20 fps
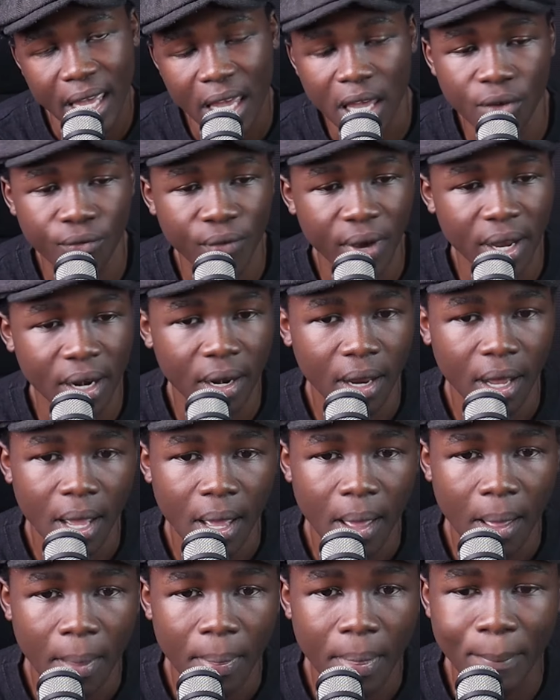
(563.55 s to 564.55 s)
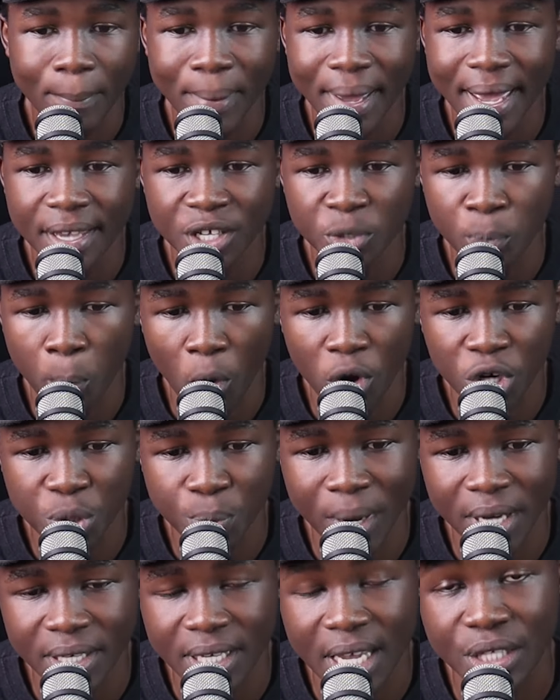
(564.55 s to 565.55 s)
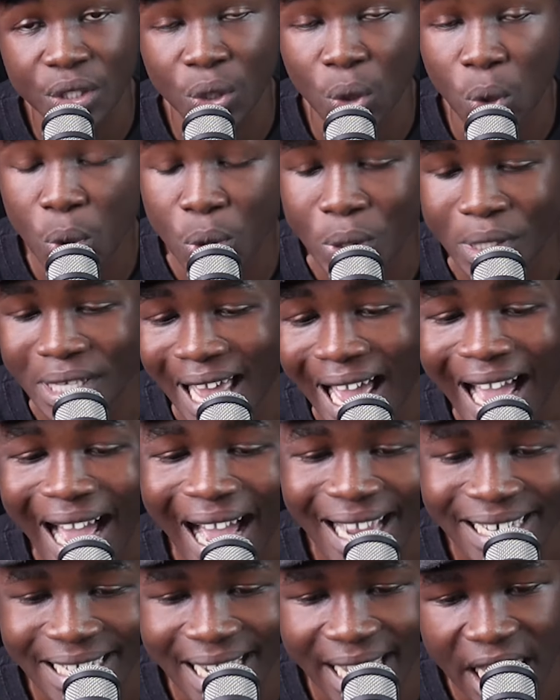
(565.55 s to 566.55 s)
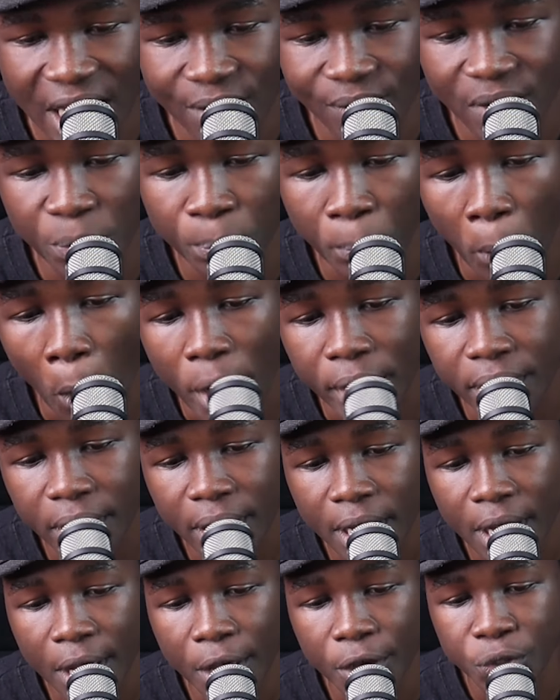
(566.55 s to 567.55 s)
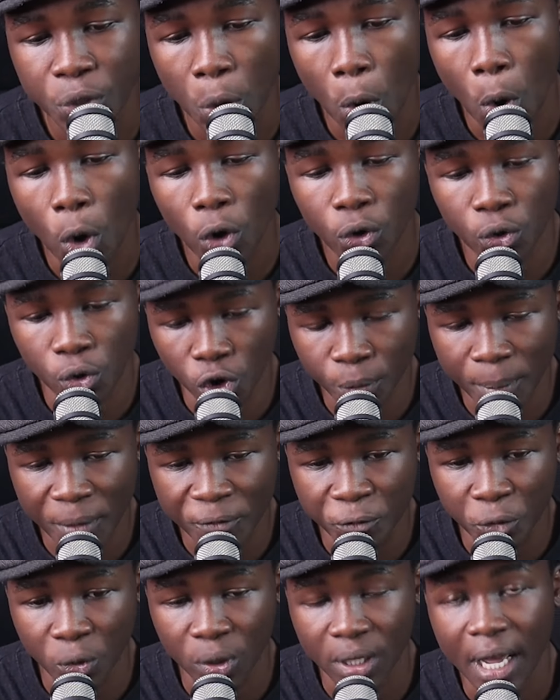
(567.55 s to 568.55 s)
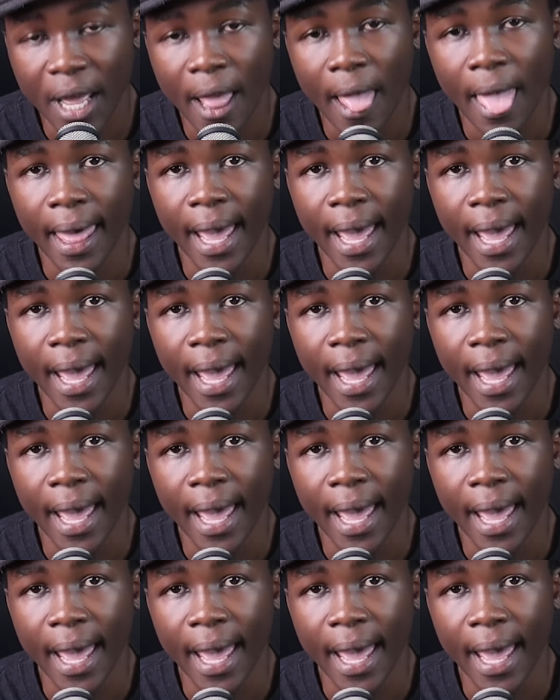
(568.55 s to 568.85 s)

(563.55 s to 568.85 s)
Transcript: Even the best sports bettors lose at a given point. So do not be fooled.